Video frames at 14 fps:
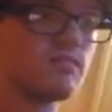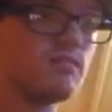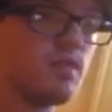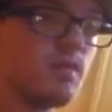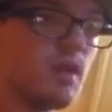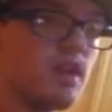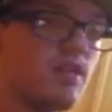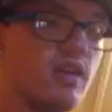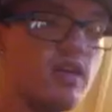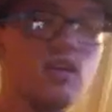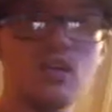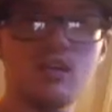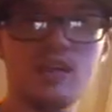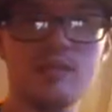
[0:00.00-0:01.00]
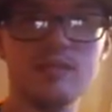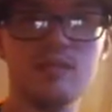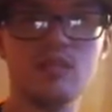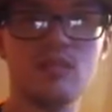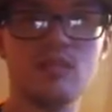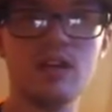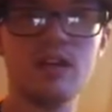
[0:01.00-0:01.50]
you might already know the
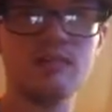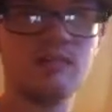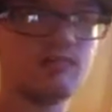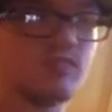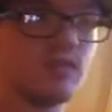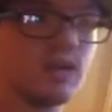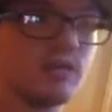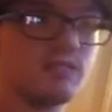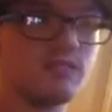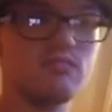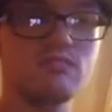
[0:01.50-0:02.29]
episode already, but